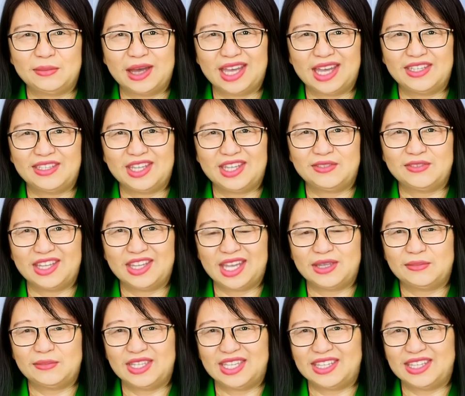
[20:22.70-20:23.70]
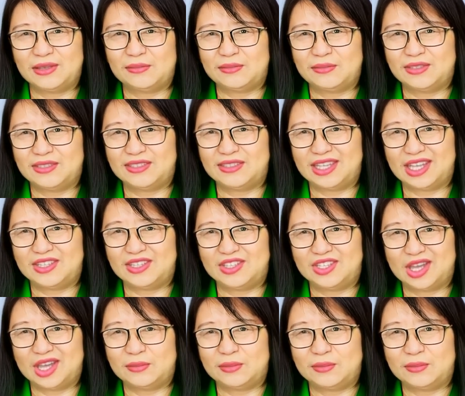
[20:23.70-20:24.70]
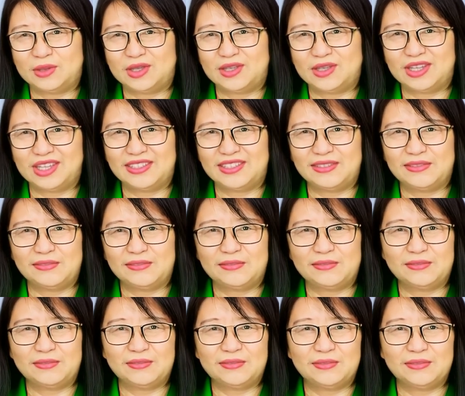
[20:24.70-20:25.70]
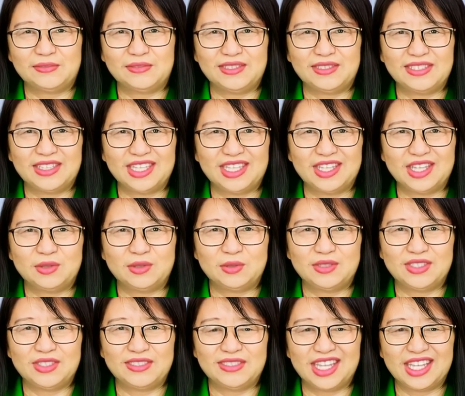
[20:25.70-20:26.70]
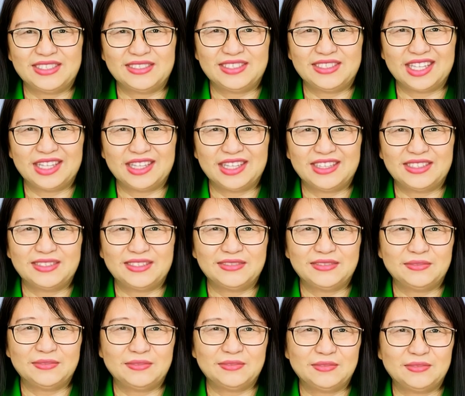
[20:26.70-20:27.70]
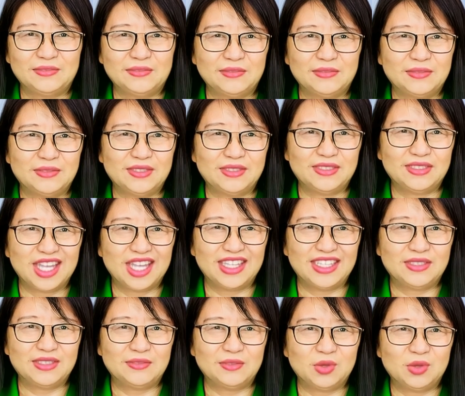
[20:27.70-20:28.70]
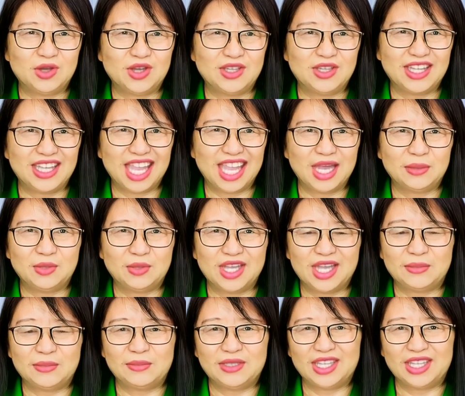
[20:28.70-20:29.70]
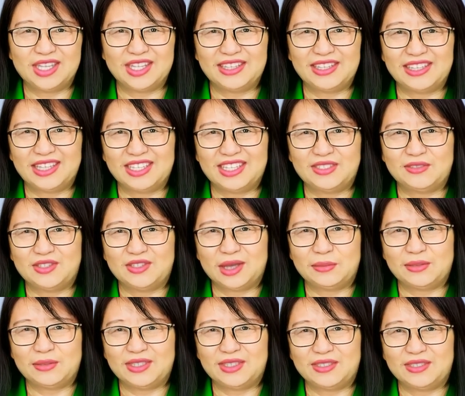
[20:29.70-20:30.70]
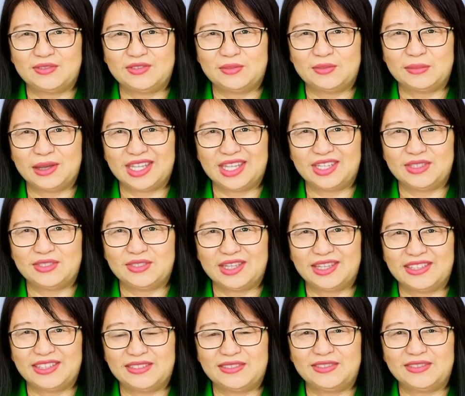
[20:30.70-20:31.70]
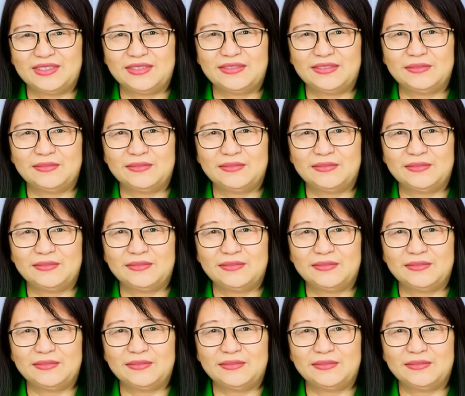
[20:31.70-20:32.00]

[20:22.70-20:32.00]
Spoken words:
Battle of Antietam/Sharpsburg. Lincoln was assassinated. 94. Abraham Lincoln is famous for many things.